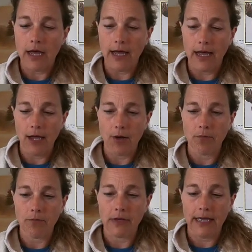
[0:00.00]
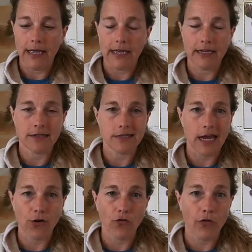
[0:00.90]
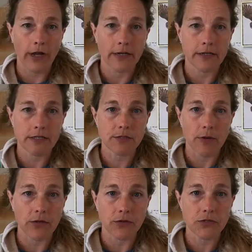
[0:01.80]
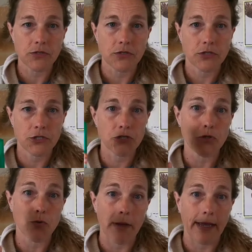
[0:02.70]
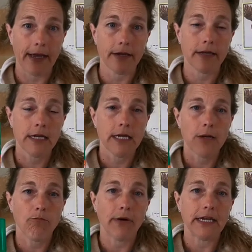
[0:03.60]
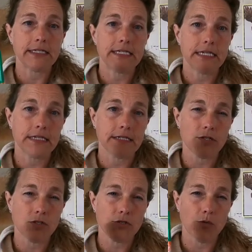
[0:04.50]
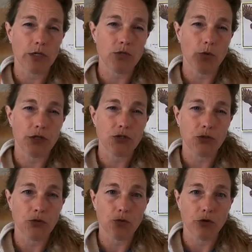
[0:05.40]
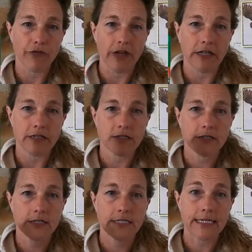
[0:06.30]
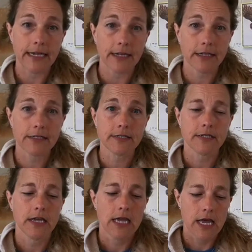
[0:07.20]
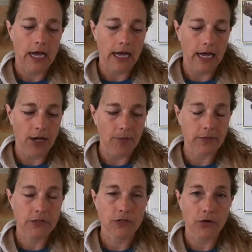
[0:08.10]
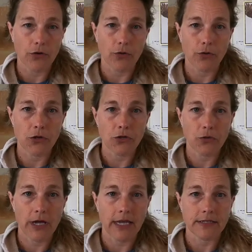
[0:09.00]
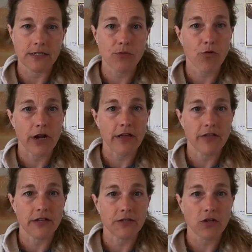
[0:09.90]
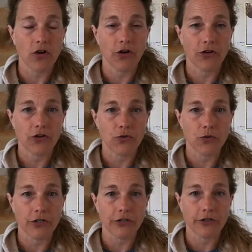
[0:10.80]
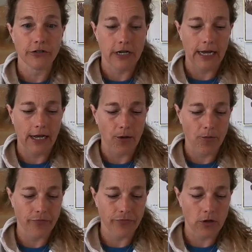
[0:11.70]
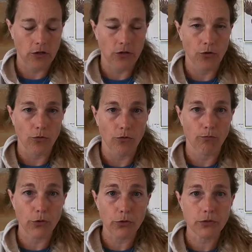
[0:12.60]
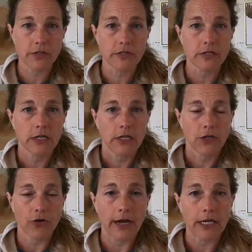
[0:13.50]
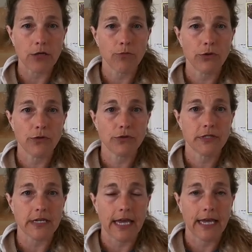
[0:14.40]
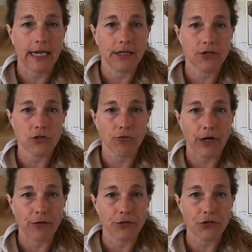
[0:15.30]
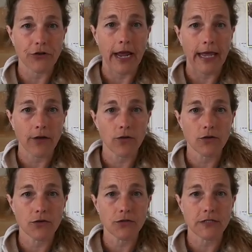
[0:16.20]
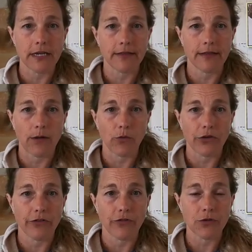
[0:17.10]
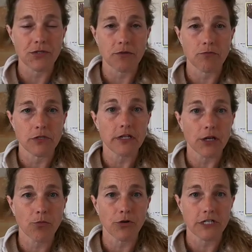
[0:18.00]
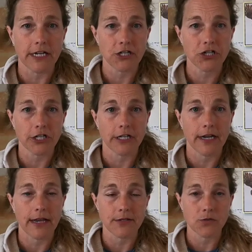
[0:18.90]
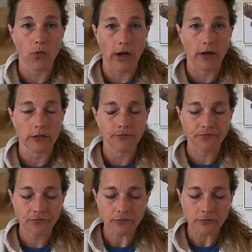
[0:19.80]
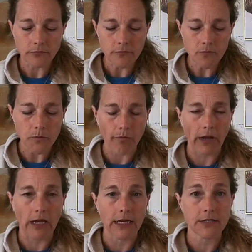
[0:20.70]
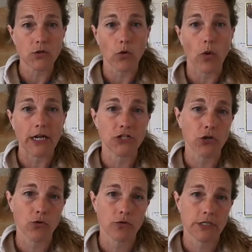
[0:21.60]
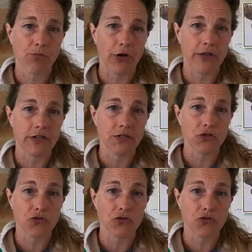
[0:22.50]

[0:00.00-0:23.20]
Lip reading: And I don't find it smells too bad, but DEET is also what's going to prevent ticks. So you can spray this on your boots, your hiking boots, and around your ankles, and that will give you some tick protection as well. So I don't spray this